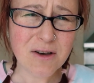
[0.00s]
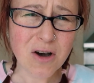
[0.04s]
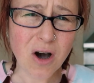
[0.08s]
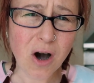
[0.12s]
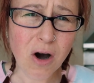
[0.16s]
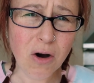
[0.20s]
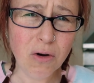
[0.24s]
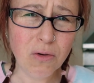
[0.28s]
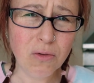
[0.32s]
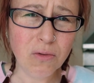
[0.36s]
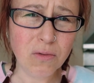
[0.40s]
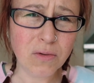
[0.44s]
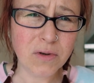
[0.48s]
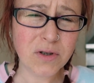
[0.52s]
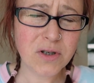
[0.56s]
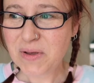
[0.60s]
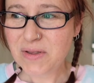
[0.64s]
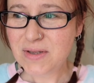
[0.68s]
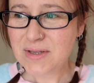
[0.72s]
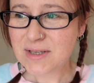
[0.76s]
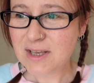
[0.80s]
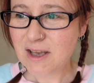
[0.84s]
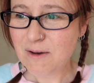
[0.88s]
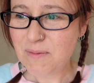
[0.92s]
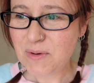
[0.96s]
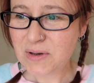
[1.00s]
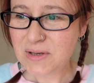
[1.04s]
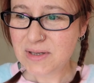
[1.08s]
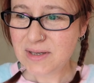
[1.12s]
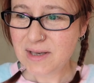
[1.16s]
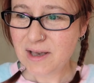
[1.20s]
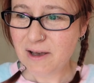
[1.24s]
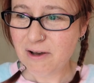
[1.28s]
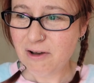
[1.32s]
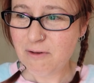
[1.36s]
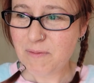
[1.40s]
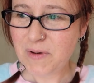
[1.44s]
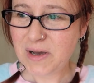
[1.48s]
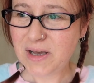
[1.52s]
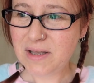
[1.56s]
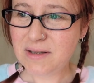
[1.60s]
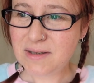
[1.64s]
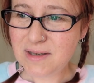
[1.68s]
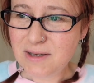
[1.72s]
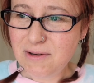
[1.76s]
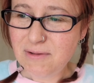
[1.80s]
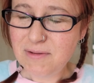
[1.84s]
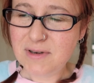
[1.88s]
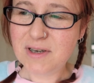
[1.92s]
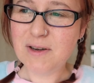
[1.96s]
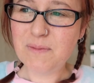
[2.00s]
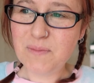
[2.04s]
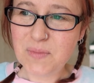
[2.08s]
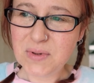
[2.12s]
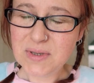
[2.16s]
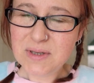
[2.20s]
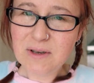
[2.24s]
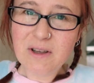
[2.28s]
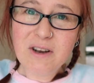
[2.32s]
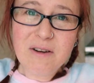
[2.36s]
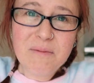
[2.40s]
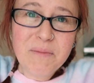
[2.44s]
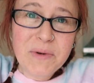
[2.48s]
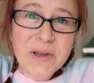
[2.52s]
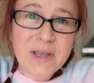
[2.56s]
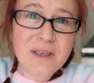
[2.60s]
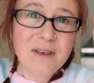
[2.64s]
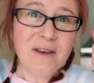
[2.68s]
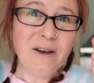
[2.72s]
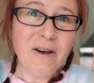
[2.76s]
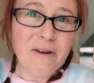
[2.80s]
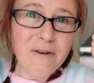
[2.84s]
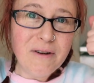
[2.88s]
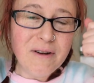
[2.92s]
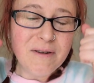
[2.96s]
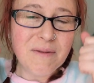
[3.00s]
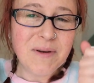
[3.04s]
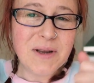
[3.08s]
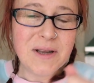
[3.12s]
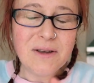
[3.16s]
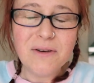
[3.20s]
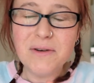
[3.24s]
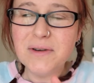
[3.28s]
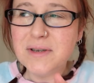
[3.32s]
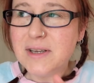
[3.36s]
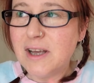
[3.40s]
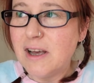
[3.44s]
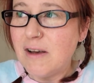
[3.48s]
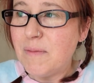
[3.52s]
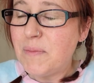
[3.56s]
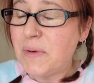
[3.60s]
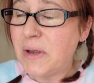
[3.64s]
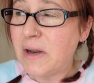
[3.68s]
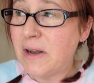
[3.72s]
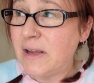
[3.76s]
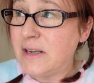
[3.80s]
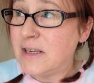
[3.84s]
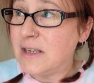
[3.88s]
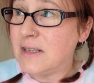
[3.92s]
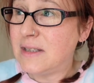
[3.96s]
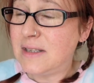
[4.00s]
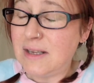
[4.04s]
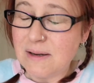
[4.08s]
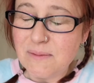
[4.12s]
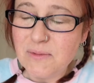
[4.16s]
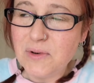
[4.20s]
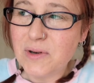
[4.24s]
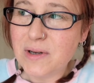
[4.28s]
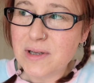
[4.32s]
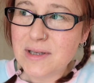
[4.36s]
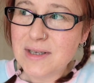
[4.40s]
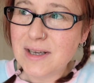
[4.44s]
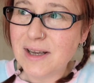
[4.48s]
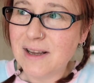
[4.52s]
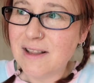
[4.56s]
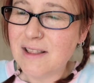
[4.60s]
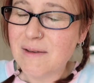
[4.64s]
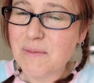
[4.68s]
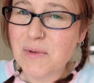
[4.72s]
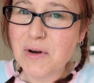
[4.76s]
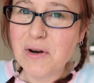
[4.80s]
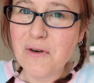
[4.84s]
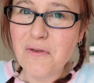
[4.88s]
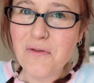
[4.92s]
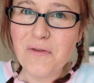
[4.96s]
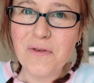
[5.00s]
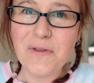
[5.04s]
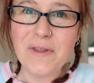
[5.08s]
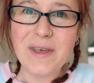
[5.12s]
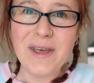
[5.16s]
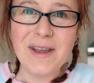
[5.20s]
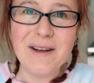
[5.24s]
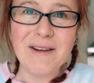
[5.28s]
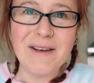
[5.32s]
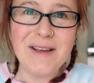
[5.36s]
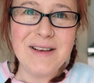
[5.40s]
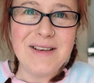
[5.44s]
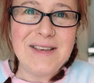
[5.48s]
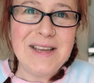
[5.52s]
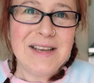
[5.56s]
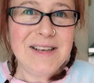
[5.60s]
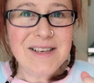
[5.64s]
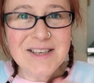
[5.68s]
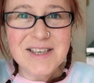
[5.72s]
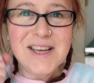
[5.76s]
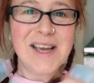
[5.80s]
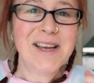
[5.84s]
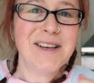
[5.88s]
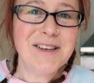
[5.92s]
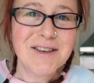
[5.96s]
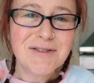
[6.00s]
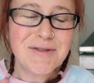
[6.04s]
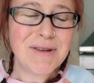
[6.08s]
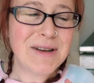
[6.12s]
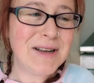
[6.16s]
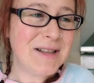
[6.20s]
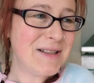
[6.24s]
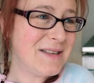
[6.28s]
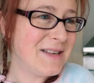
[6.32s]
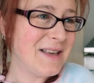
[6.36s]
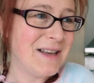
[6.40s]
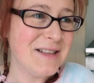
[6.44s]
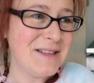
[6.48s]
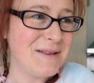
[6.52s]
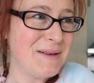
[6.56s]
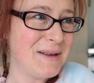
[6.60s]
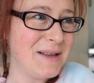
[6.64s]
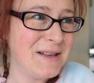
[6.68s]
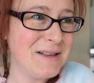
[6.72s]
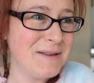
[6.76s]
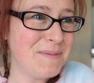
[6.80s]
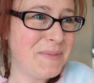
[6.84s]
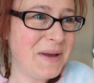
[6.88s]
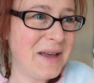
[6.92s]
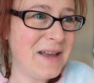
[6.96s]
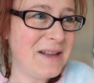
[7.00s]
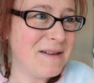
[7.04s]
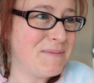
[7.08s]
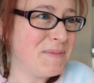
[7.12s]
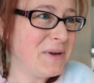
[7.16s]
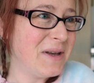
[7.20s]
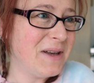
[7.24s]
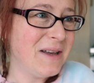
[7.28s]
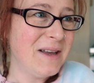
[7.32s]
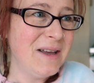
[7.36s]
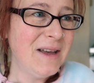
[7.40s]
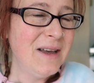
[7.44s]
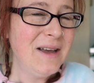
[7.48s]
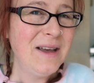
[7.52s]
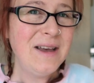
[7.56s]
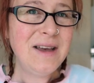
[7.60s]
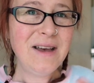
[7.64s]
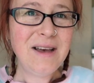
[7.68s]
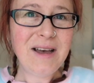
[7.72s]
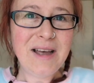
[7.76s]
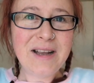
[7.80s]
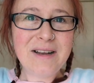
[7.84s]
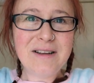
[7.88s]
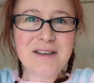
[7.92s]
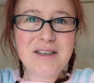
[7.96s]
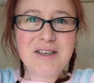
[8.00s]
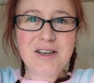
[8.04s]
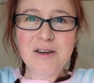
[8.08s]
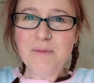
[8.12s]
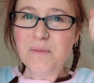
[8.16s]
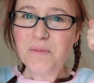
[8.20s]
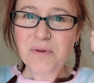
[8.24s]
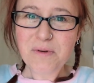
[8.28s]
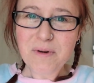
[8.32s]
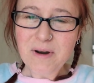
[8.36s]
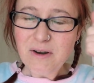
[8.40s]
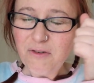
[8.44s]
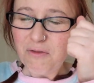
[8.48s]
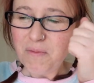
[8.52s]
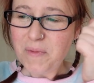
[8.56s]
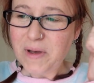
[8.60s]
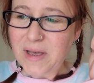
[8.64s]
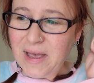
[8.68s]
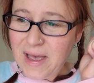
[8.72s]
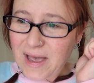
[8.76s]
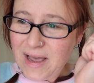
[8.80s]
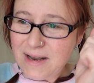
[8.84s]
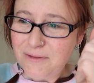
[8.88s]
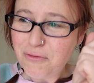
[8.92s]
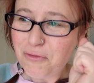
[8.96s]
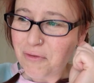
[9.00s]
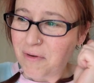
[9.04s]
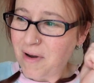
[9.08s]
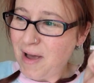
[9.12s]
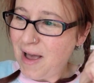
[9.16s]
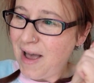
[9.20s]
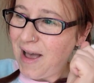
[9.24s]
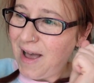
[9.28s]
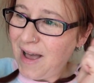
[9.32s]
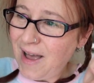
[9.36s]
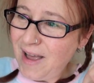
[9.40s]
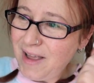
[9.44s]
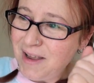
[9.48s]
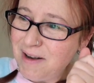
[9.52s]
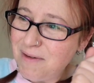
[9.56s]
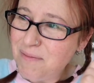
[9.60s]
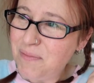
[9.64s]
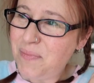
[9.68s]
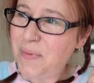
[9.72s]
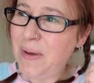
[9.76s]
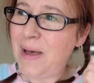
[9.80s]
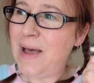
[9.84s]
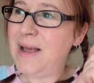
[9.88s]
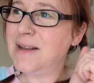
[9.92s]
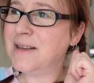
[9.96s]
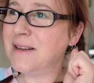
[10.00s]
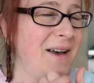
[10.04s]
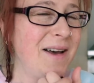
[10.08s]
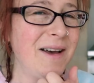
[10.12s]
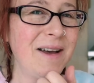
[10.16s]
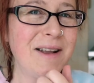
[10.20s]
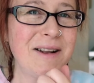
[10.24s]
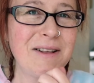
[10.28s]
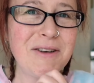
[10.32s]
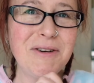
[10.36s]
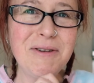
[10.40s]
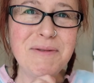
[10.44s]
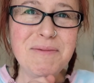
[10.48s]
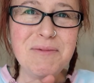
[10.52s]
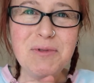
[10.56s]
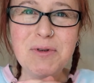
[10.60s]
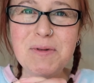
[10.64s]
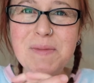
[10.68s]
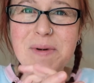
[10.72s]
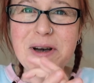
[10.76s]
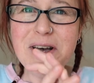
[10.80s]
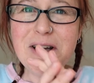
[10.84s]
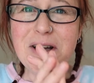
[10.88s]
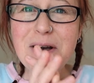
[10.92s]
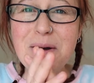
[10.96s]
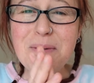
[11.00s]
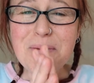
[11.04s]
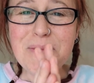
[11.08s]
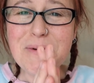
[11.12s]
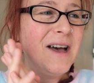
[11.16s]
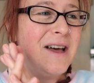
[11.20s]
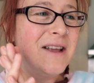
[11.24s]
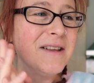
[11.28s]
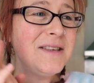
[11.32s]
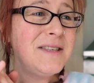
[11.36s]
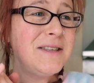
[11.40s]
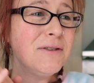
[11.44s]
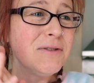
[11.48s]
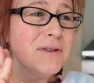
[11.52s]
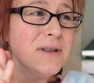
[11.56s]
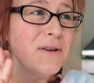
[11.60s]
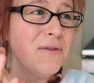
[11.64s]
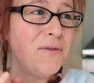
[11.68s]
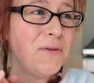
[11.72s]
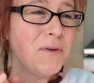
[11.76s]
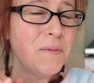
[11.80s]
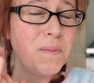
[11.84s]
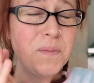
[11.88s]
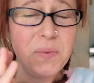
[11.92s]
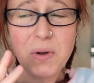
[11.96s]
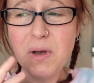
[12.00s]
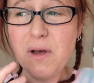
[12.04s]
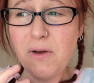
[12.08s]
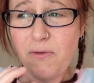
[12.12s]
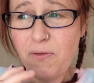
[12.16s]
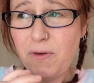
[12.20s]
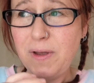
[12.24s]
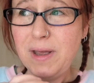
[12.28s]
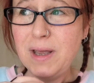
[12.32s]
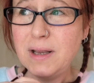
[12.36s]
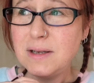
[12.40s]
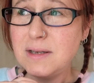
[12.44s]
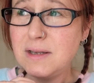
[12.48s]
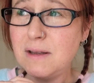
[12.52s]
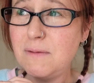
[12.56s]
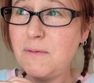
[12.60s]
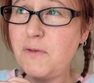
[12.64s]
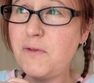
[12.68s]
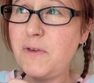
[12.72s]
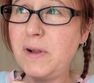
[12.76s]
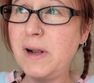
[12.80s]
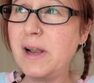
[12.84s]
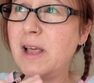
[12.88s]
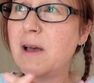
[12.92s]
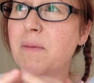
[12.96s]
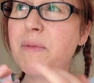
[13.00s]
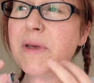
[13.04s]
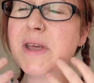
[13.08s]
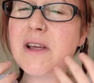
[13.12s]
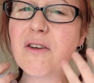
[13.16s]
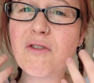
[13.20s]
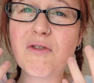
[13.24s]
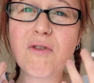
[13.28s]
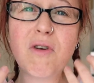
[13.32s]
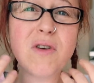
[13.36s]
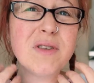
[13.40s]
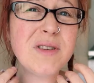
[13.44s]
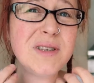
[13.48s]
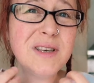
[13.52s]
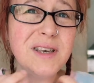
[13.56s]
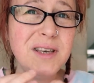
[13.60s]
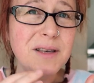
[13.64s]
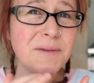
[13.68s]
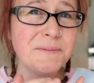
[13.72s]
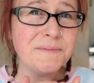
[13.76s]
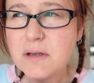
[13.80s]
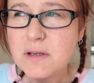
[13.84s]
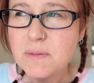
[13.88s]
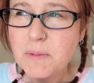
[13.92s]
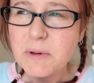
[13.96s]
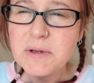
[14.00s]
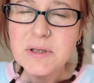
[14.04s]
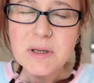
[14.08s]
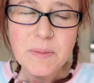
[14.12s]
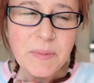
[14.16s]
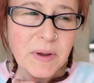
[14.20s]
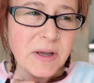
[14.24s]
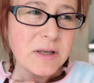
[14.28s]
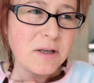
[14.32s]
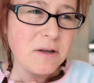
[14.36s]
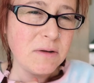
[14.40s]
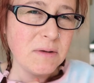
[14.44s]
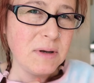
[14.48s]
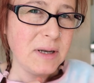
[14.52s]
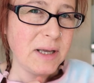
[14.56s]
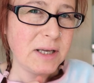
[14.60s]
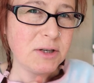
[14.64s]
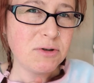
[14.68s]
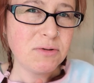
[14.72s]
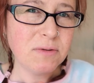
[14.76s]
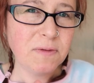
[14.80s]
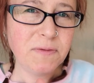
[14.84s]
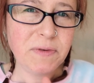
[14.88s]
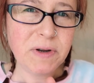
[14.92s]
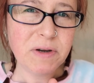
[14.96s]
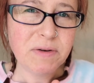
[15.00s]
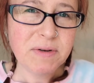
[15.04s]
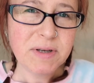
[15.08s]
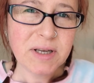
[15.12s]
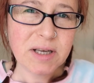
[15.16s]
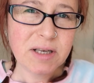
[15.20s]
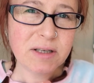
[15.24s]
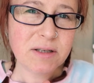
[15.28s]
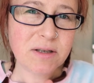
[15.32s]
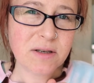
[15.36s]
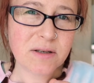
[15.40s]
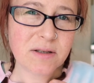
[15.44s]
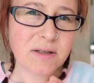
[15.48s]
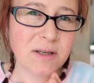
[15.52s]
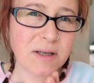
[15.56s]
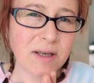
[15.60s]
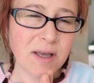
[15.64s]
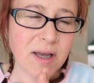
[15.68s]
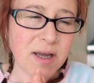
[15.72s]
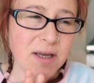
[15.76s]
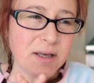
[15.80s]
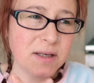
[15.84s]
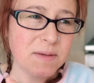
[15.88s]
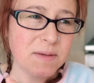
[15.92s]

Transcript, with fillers: cold. By the time I was home, I had two jumpers on and my coat and my hood up, and I just didn't want to take them off. And then I did change quickly to get to, into bed, but I had a jumper over my head for a hat in bed. I couldn't warm up. I still don't feel perfect. I'm feeling a bit grotty. I suppose I better do a lateral flow test just in case.